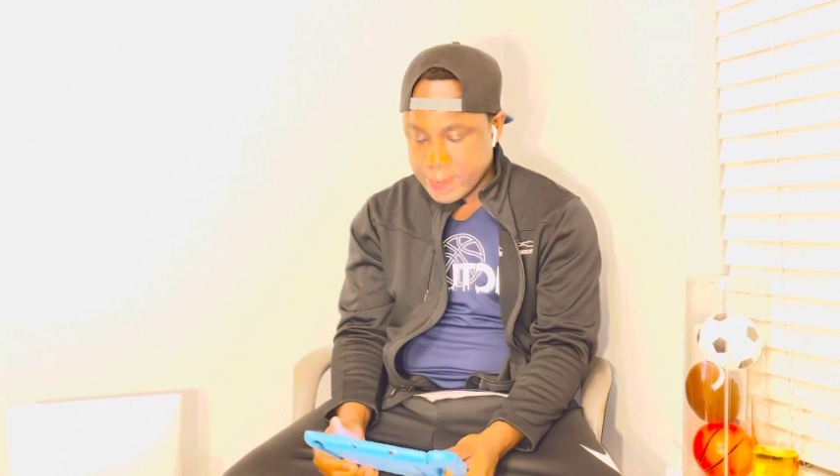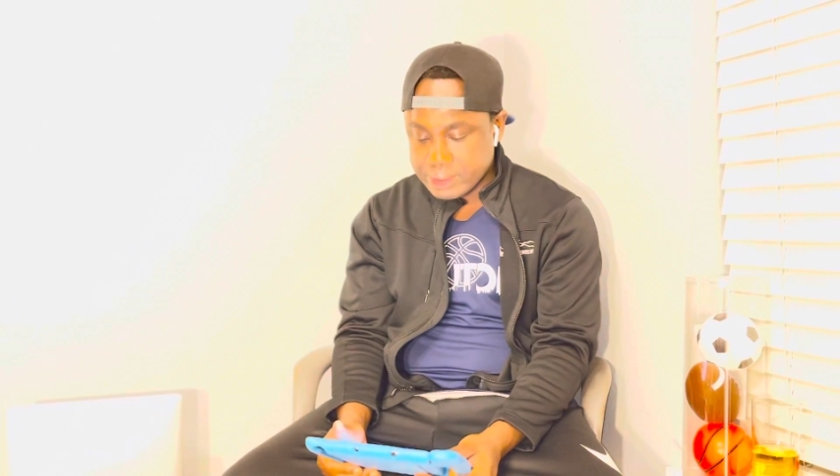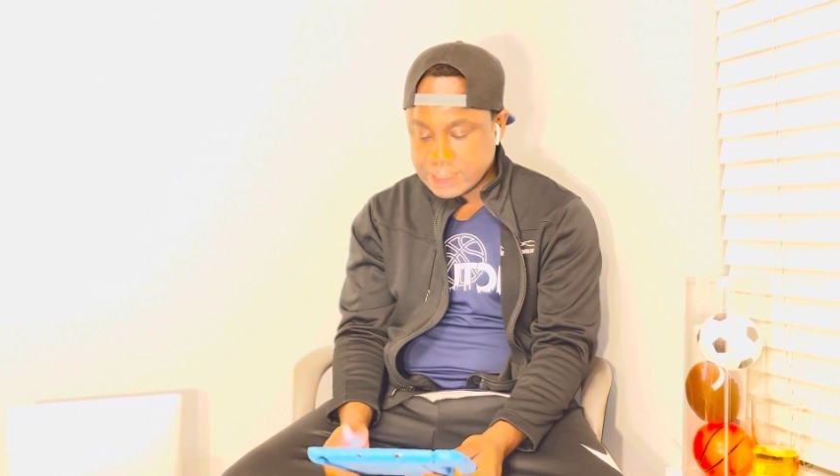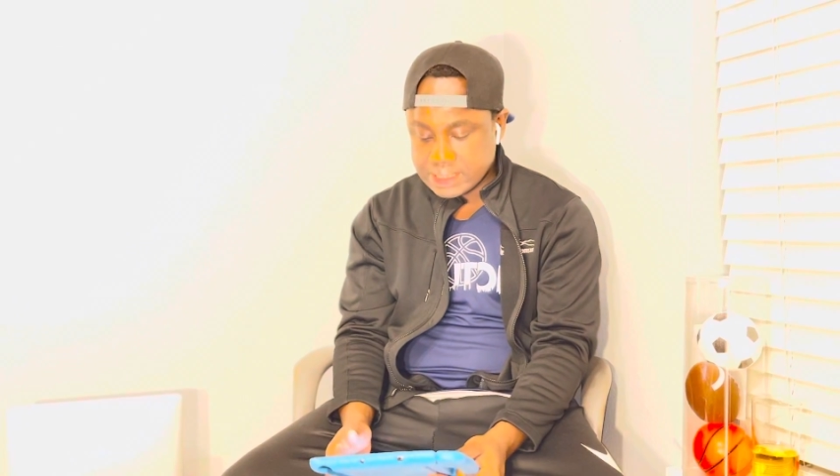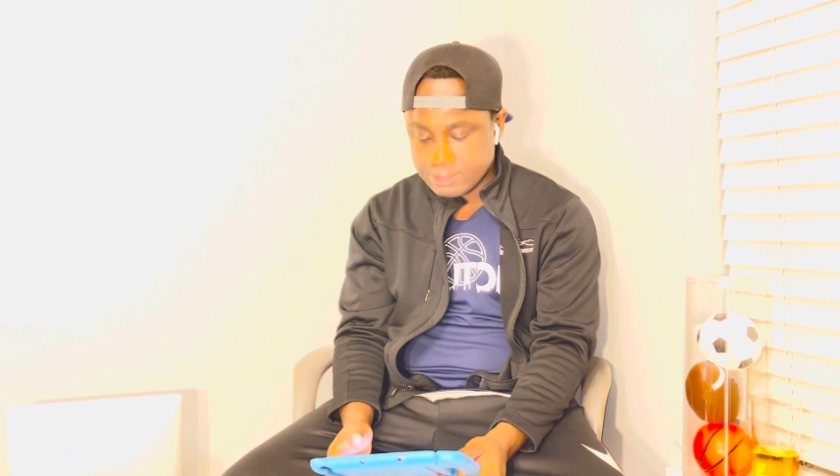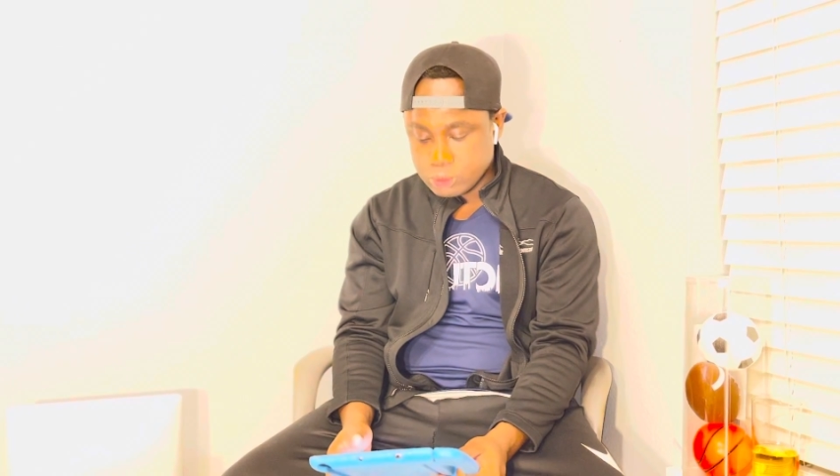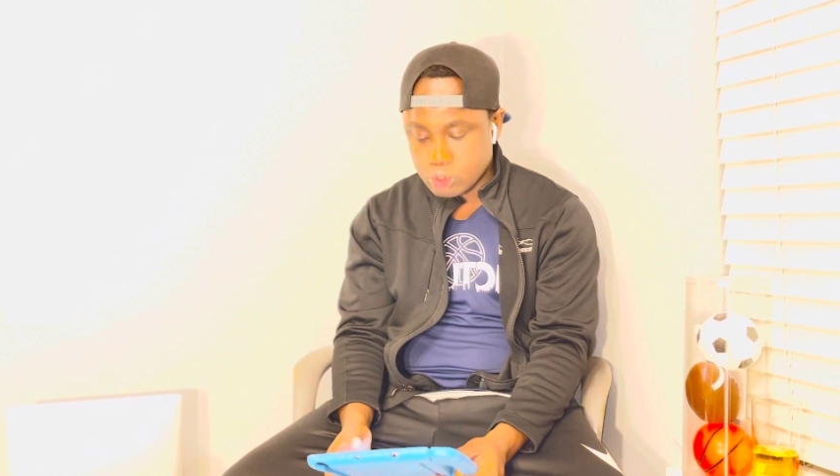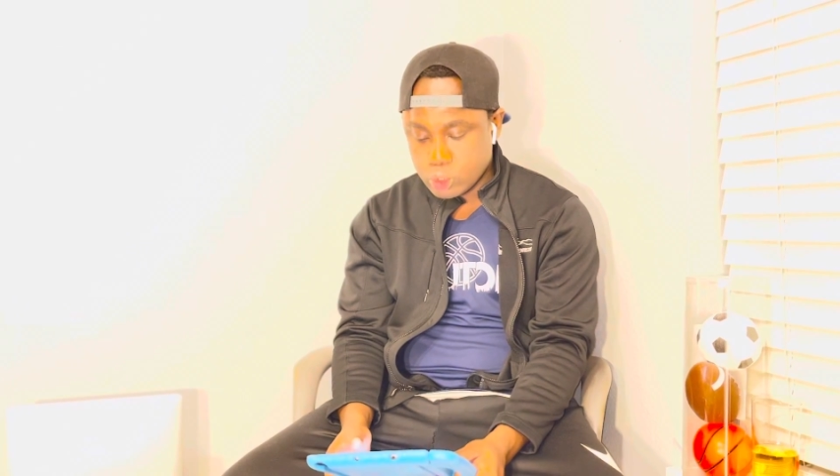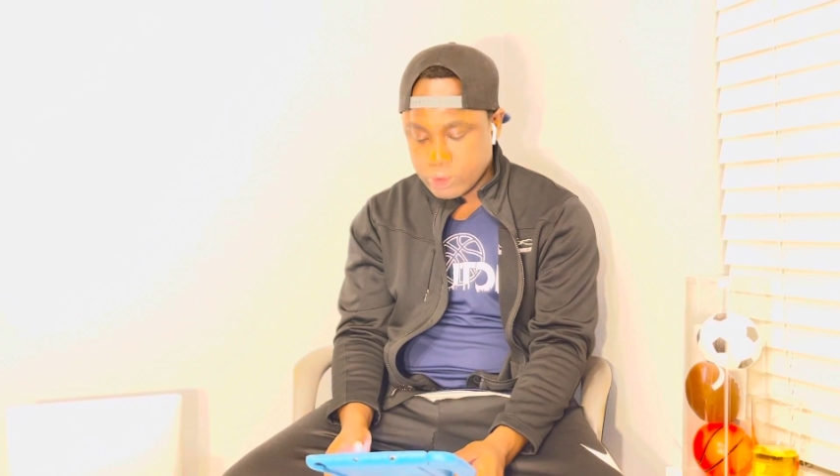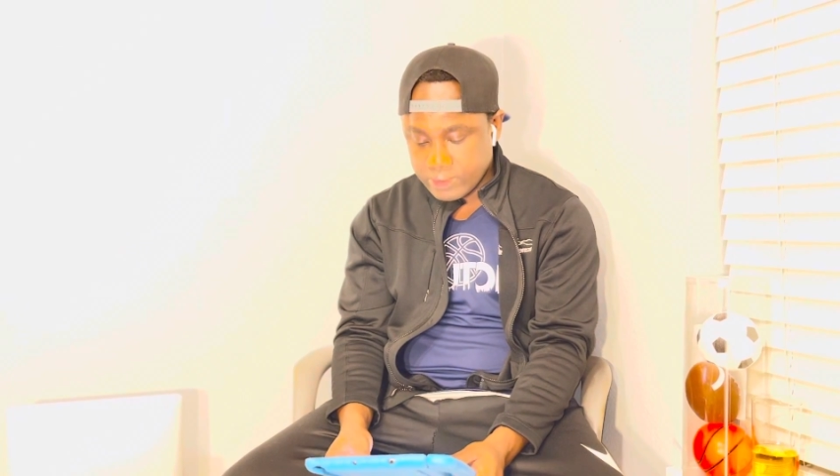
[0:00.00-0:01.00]
Heritage TV to
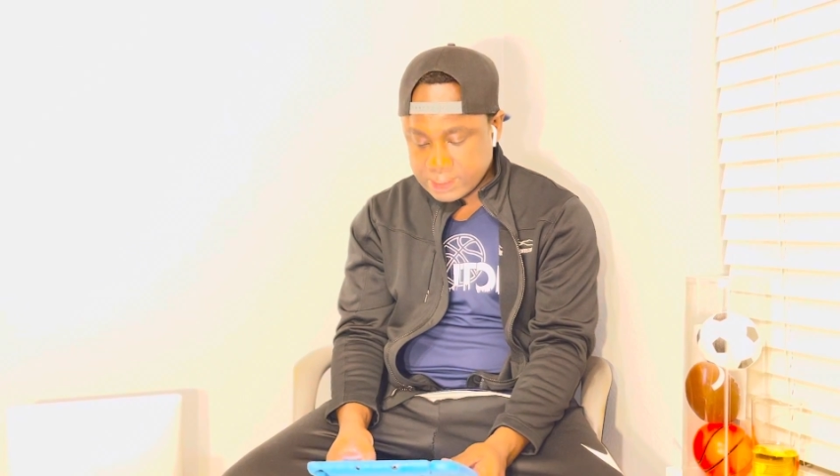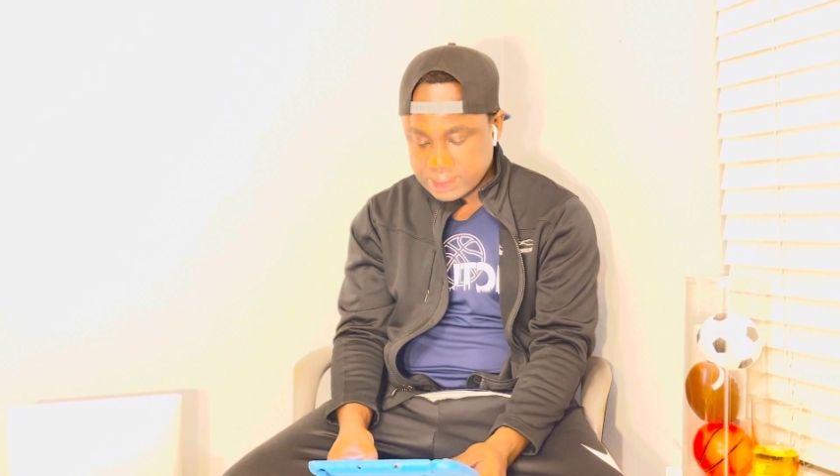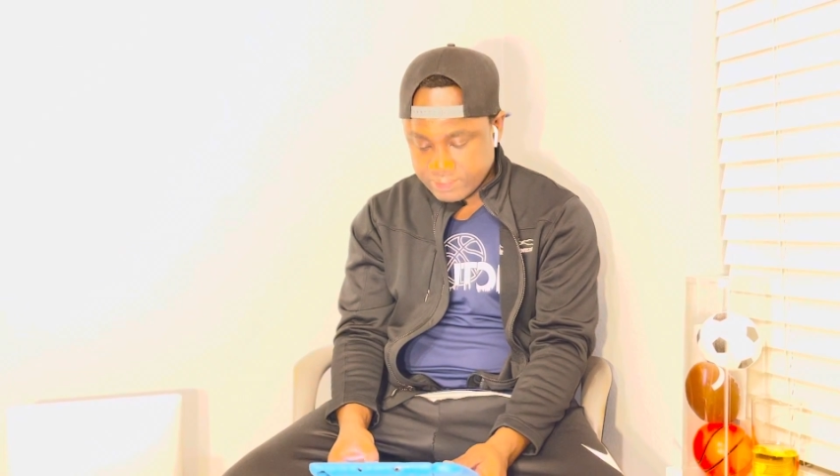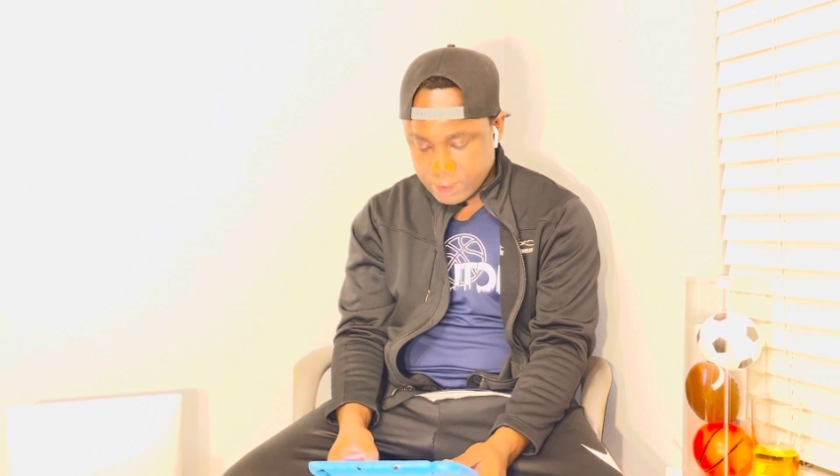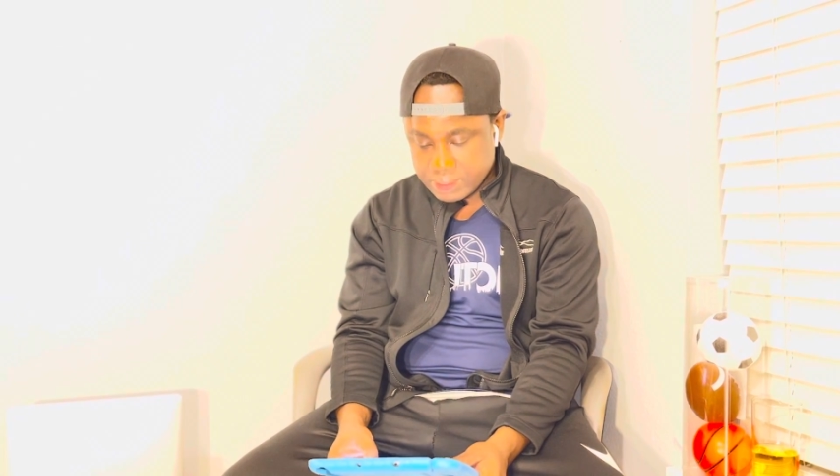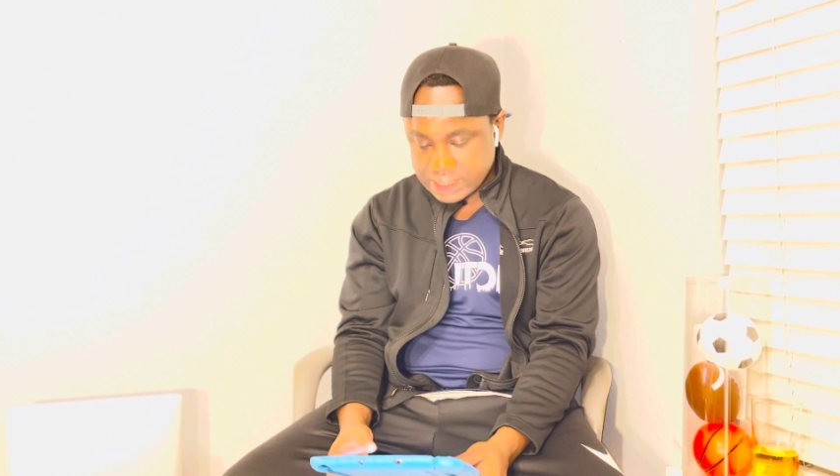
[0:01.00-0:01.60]
all your friends and family.